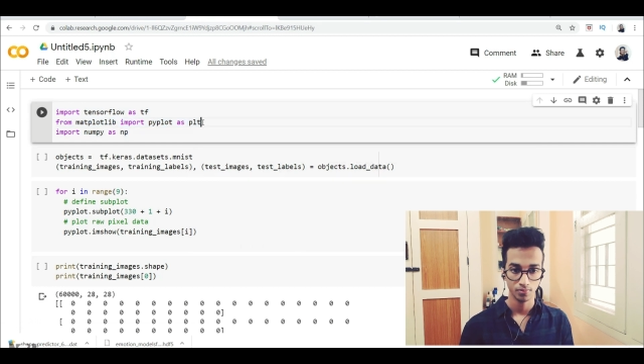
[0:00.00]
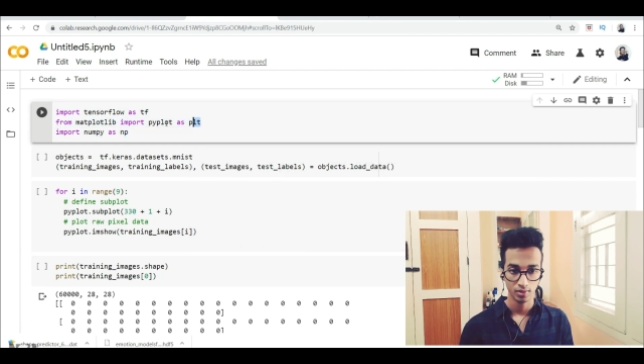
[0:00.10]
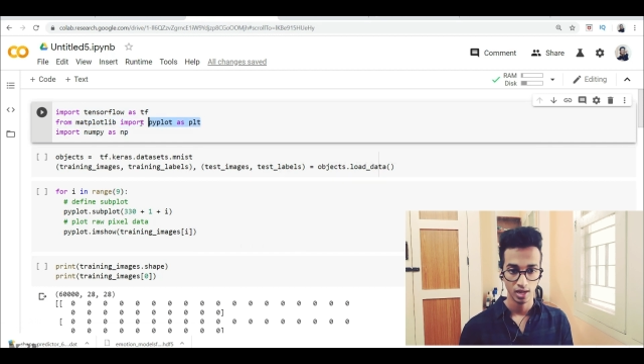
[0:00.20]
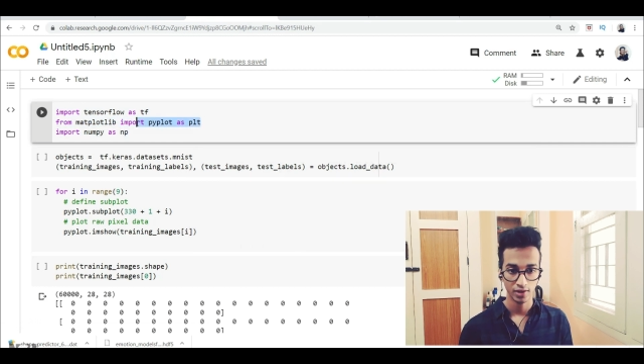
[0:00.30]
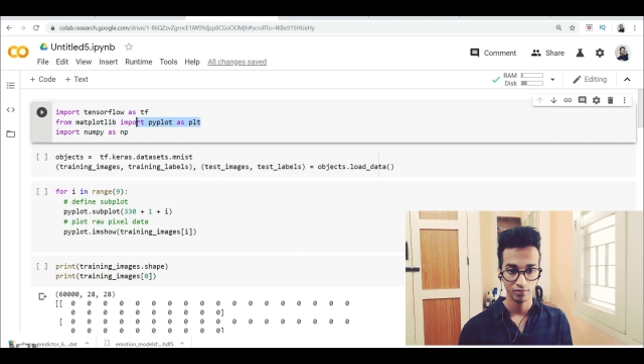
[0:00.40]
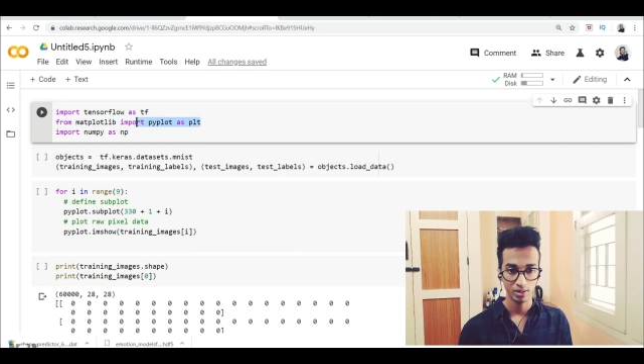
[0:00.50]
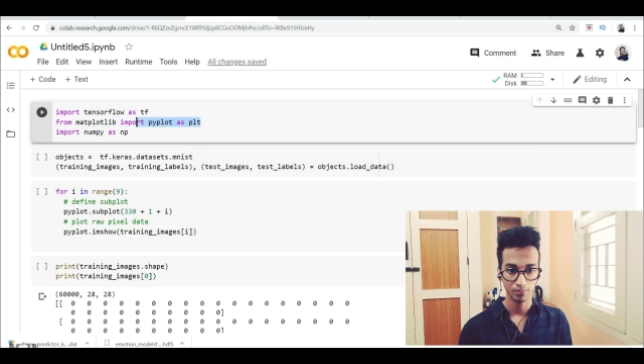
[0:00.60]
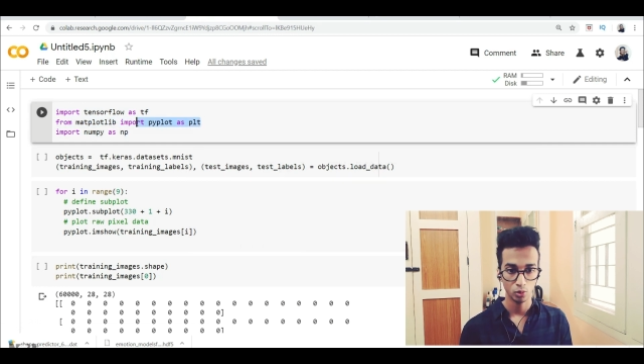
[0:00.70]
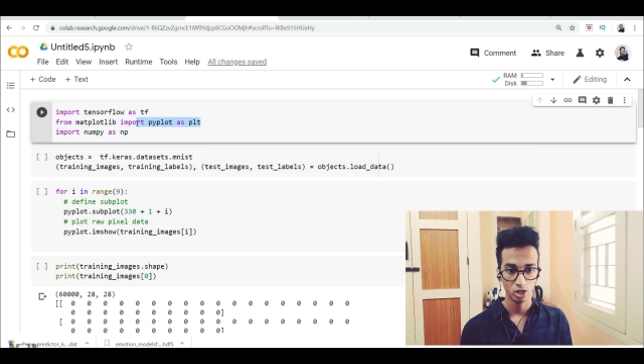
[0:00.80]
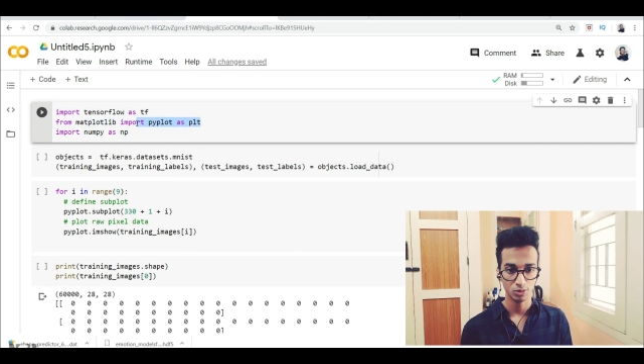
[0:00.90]
And we
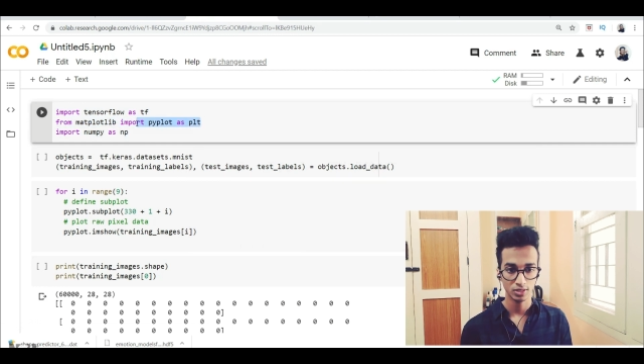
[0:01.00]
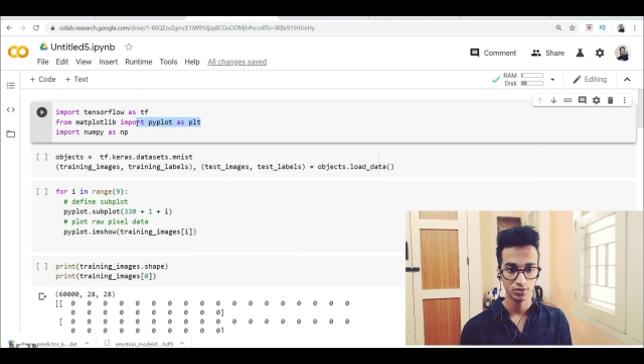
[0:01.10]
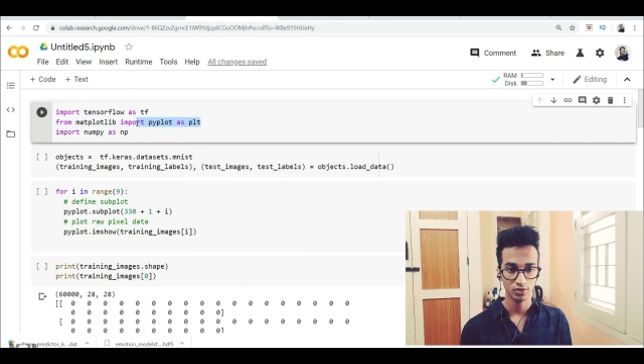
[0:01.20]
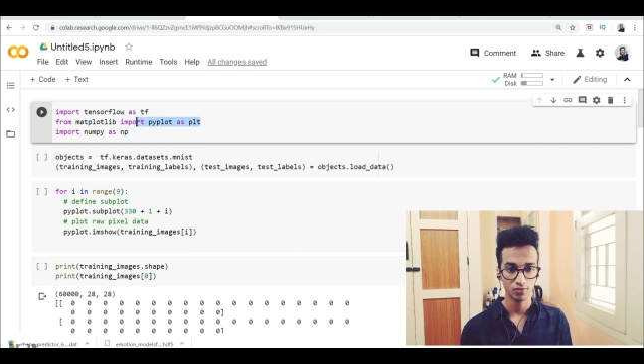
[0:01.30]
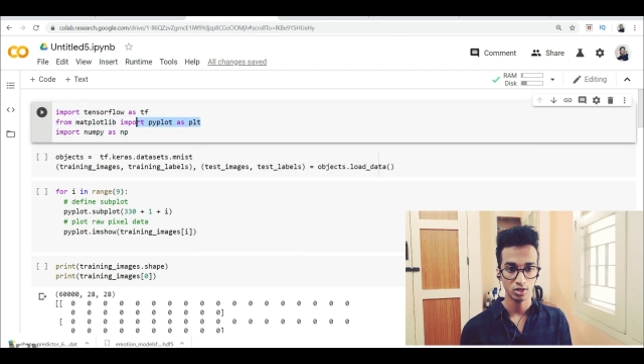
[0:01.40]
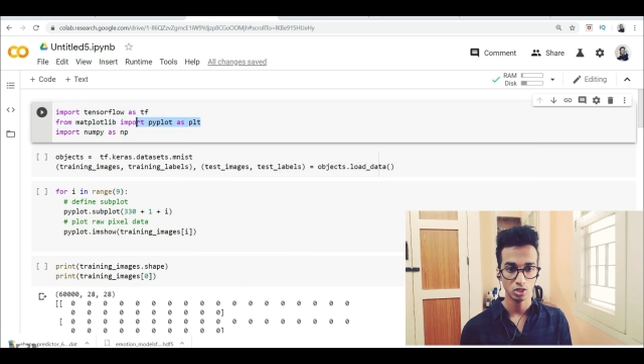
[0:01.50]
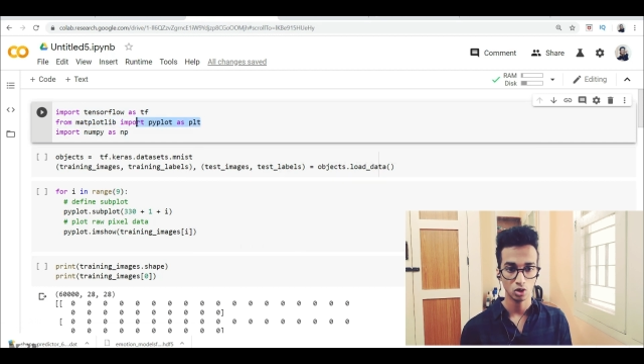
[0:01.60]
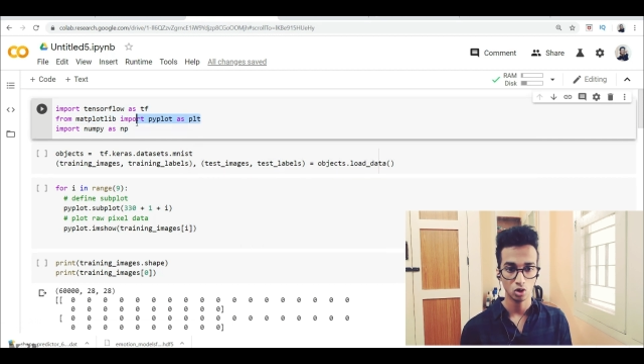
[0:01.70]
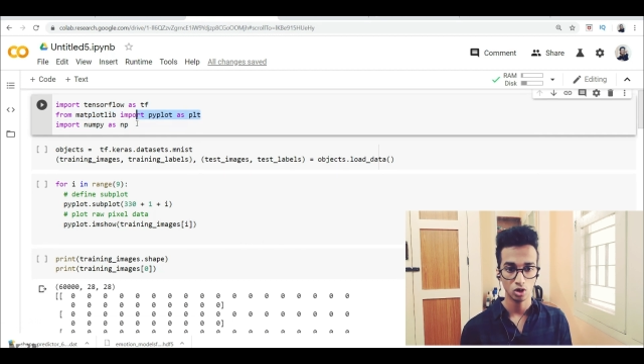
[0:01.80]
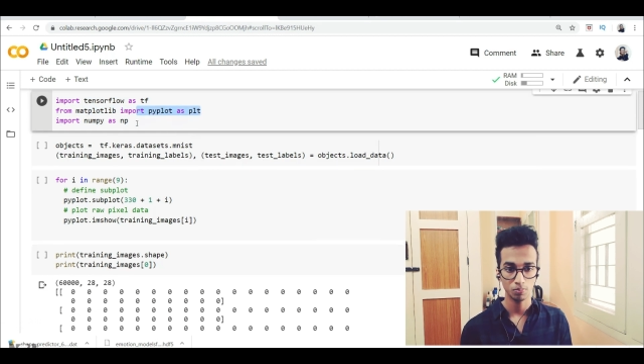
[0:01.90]
import a specific function
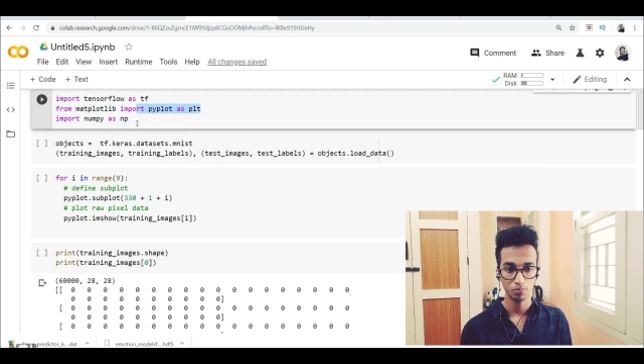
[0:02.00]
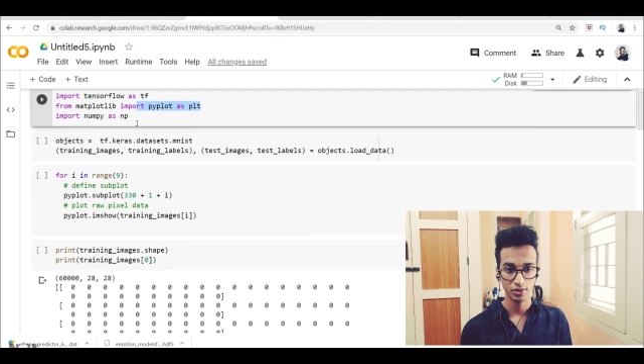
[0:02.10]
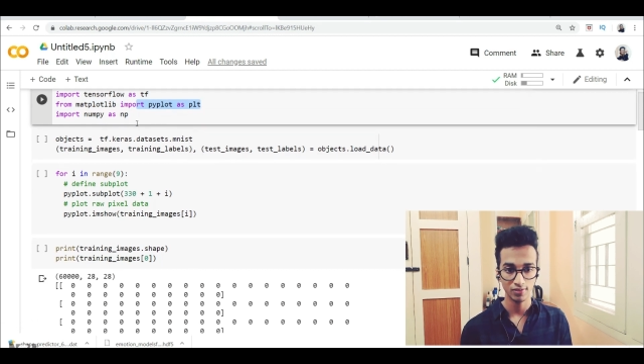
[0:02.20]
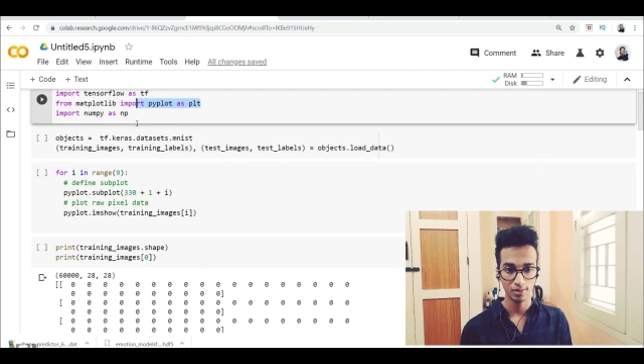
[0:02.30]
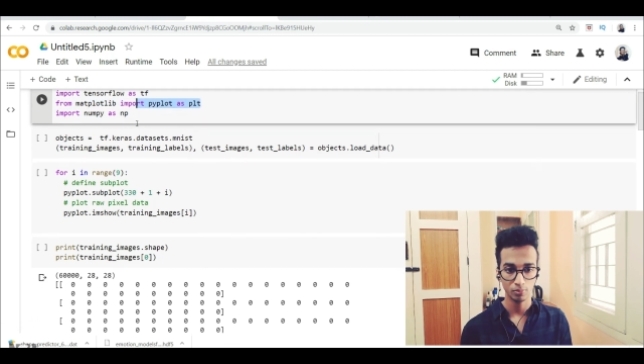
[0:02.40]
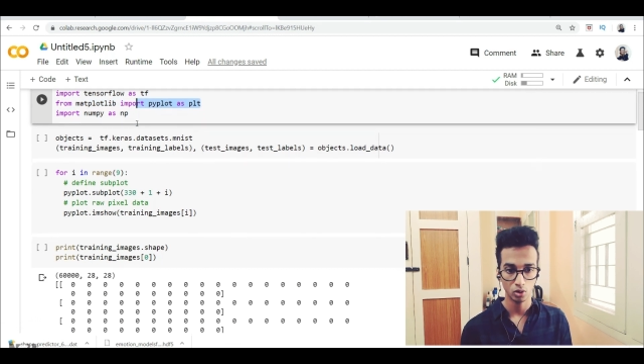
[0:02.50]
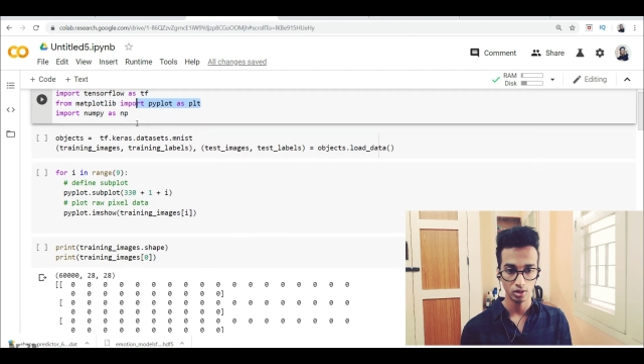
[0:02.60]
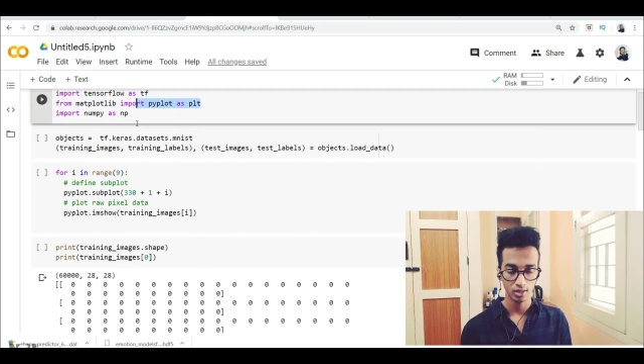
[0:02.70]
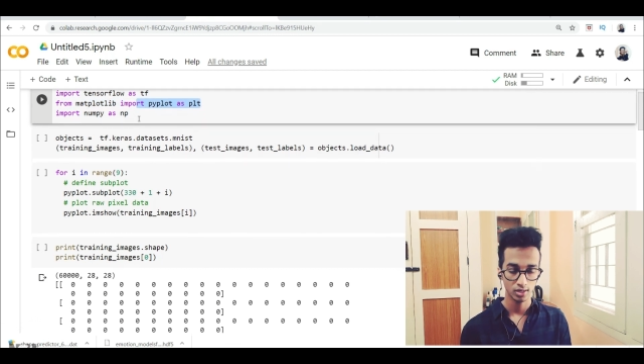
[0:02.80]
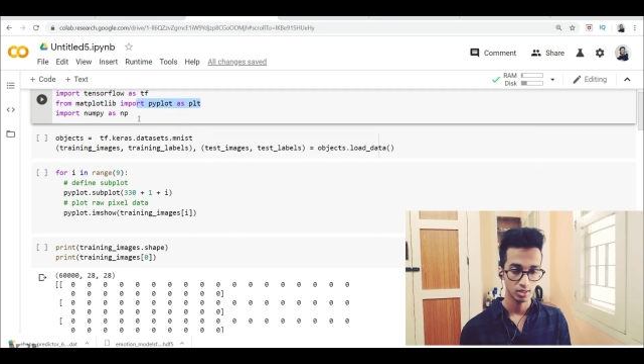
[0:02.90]
called pyplot